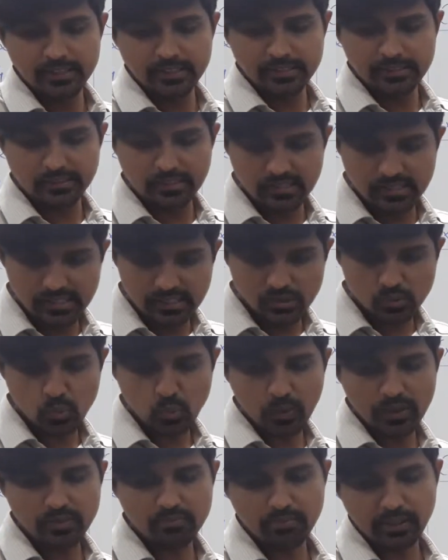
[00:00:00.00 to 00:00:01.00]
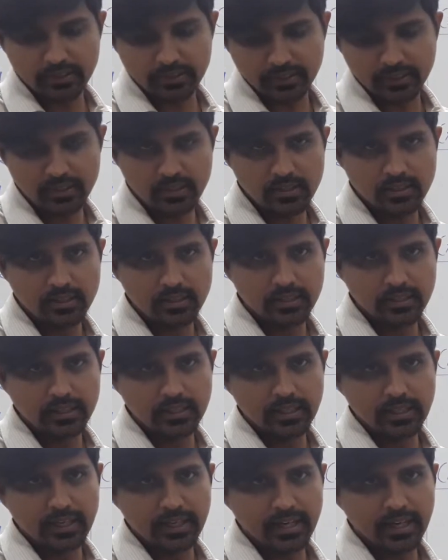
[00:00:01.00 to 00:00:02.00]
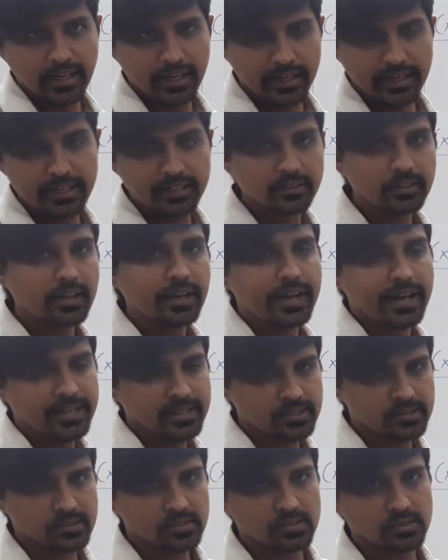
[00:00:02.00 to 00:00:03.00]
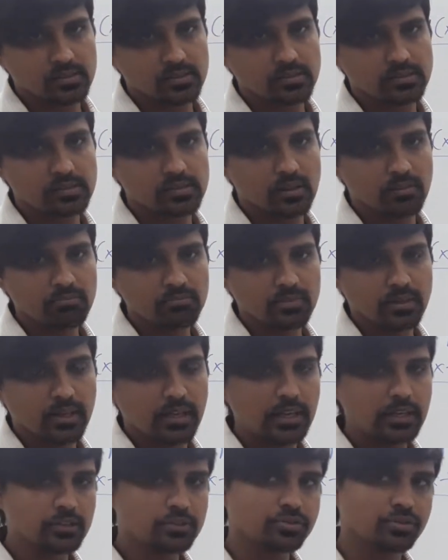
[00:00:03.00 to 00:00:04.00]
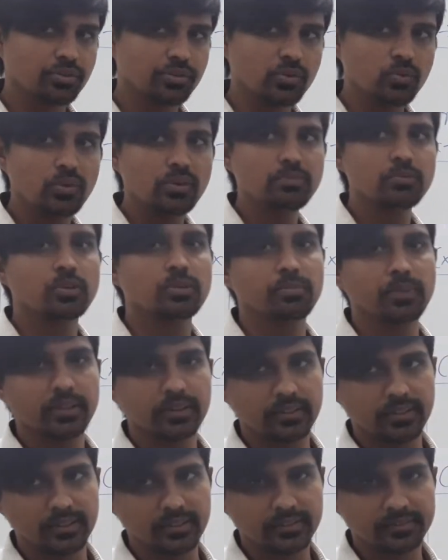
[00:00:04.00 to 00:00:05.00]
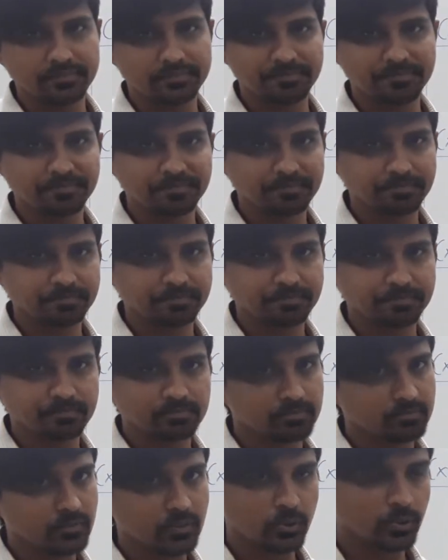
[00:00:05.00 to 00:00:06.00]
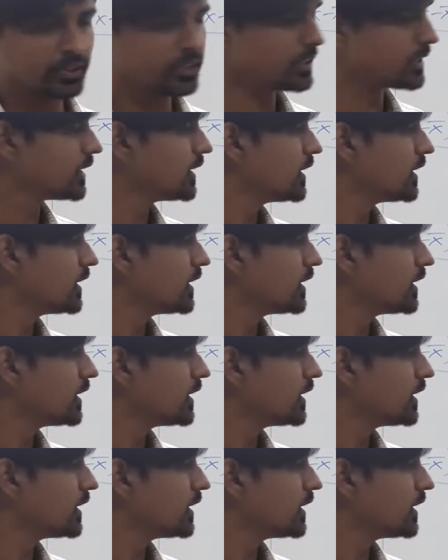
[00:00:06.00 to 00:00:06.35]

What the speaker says: This is one method, and in the next sum, I will show you one more method. Okay.